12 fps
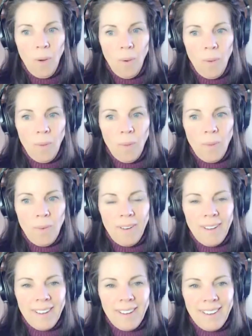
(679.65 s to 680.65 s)

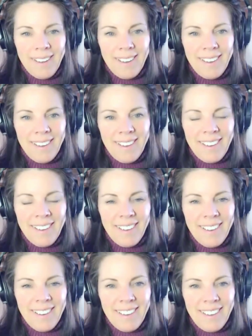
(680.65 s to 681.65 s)
designs. That
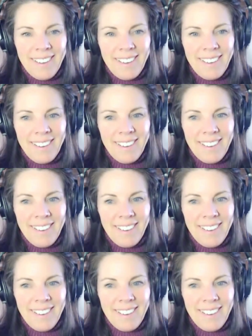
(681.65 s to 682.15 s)
was kind of